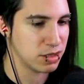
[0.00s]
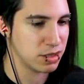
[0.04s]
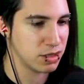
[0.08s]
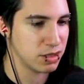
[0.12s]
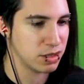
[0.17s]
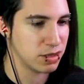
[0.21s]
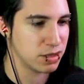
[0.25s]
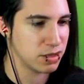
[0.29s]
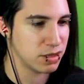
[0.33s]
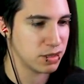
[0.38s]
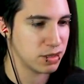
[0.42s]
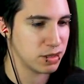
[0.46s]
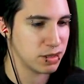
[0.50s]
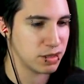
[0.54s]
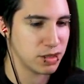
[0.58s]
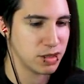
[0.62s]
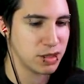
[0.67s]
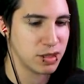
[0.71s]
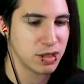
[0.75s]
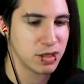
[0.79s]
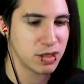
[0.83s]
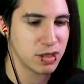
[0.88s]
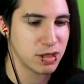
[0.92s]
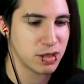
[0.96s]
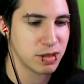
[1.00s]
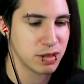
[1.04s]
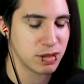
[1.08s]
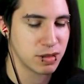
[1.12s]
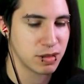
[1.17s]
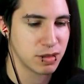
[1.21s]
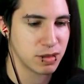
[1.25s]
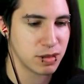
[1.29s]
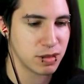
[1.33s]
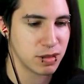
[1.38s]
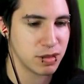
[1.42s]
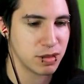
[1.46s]

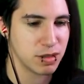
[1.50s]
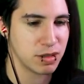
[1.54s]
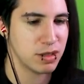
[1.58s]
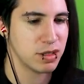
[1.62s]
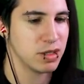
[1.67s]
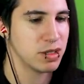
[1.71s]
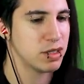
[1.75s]
(no one is talking)